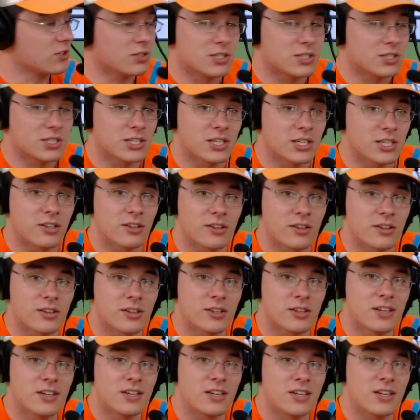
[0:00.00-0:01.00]
deal.
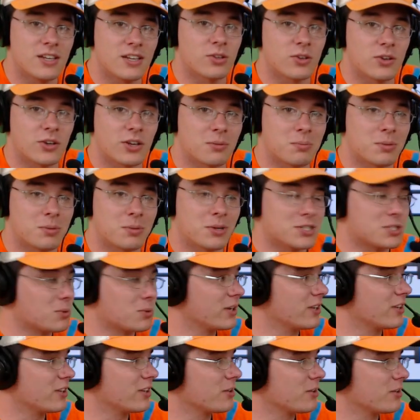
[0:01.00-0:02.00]
Even though you're gonna piss
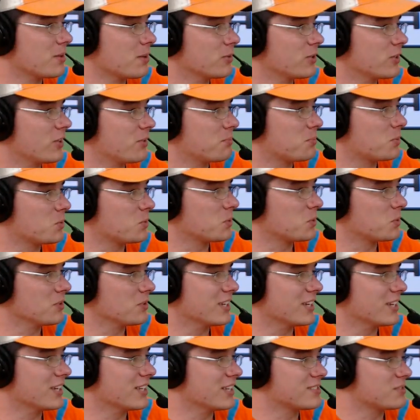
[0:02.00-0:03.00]
away all your memory on
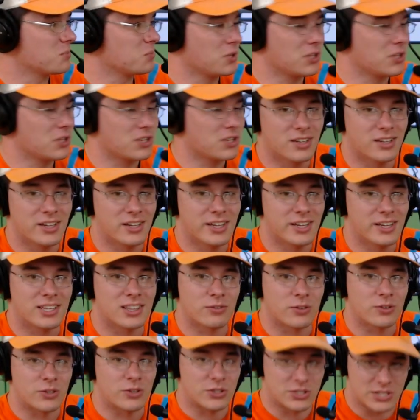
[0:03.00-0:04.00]
Borderlands within like the
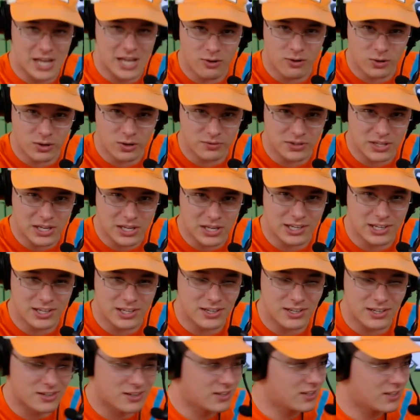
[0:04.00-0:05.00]
first hour of getting
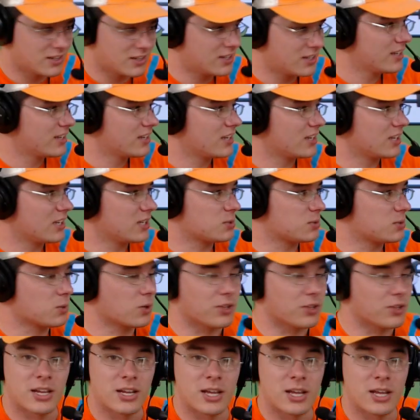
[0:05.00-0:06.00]
it, it's worth
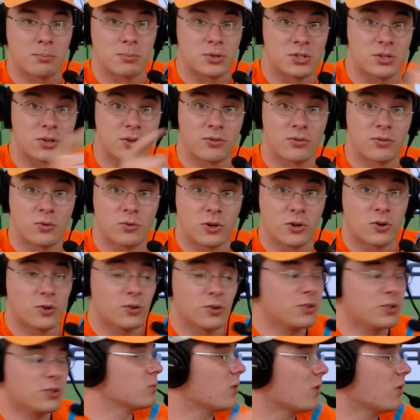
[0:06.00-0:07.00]
it. And Persona 4
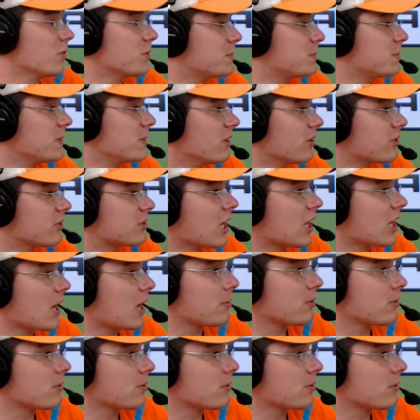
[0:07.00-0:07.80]
Golden, what would be your top